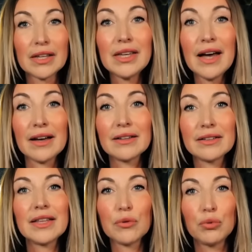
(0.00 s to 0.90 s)
Yeah,
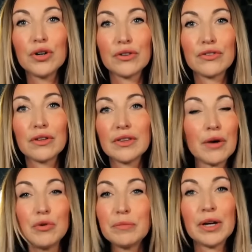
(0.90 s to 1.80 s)
they would.
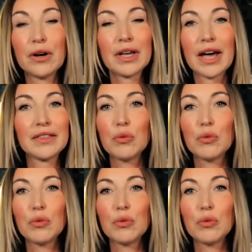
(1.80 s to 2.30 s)
They would be okay.